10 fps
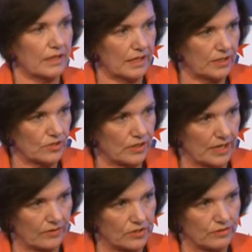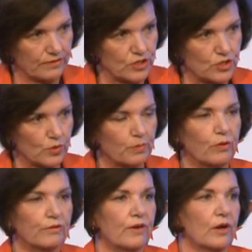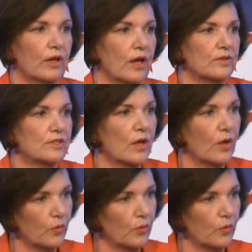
in our individual portfolios,